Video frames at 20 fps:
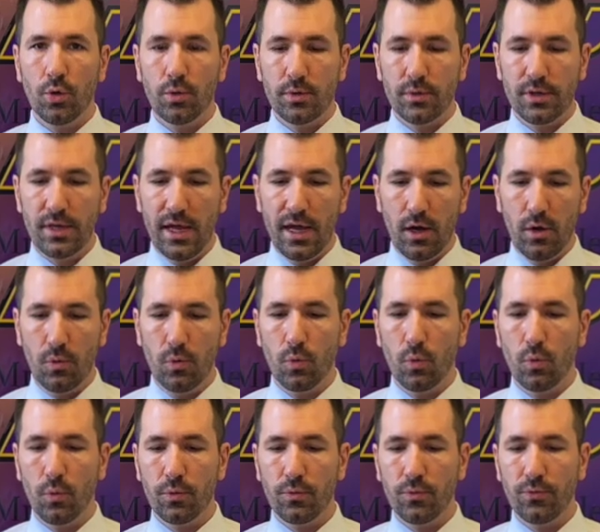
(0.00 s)
Now,
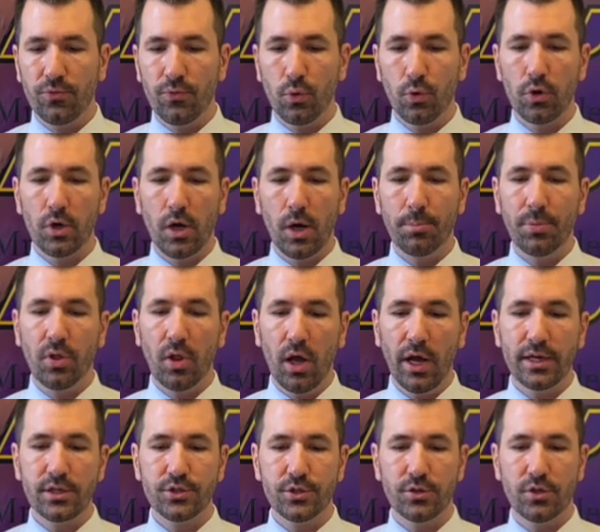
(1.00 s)
for
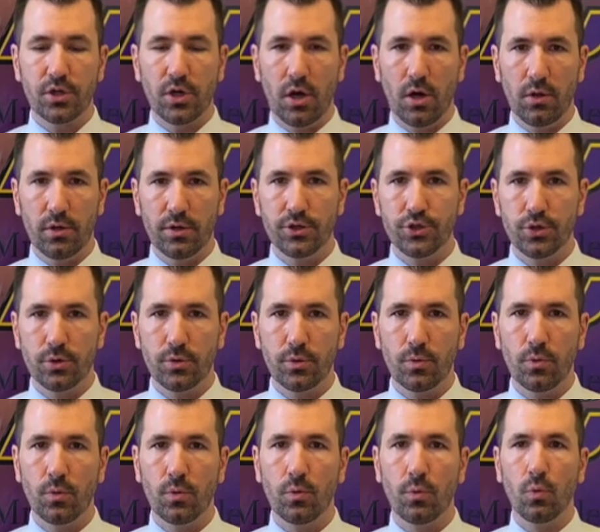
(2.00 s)
applying to the college,
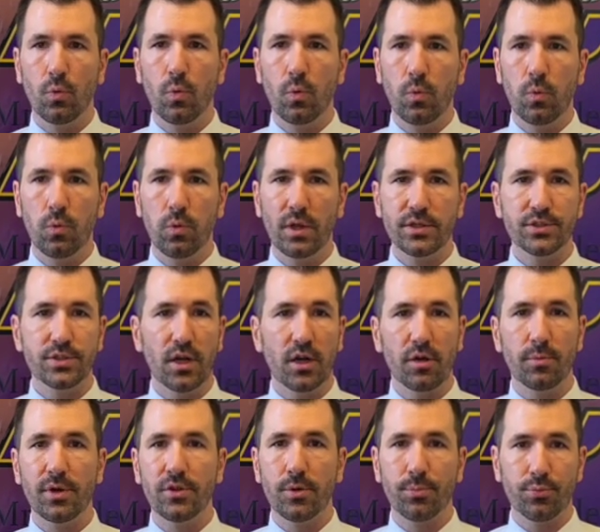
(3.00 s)
let's talk
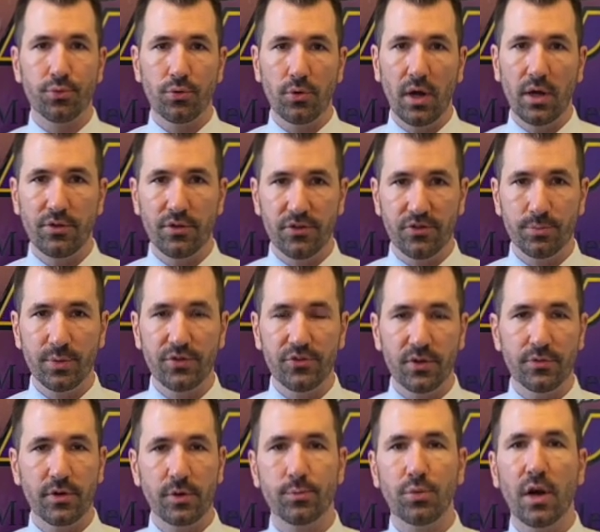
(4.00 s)
about the
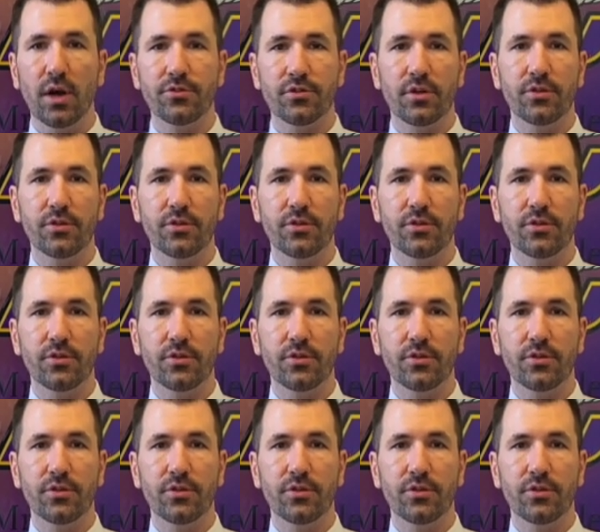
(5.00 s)
specific process